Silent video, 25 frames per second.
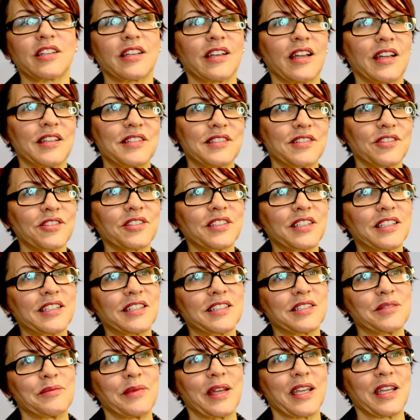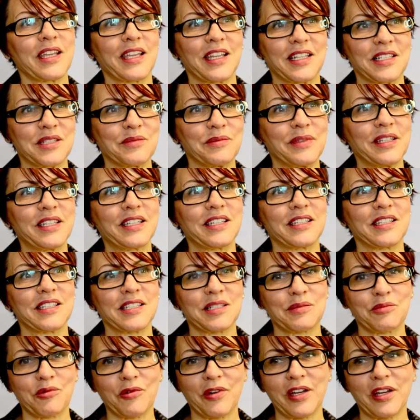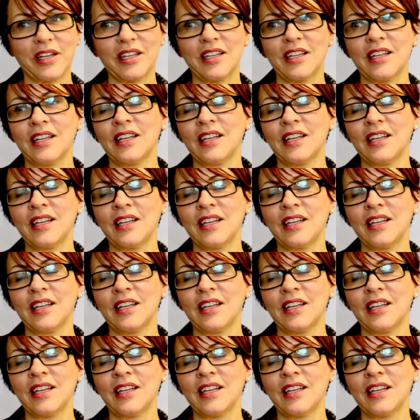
I still needed to make ends meet at this point.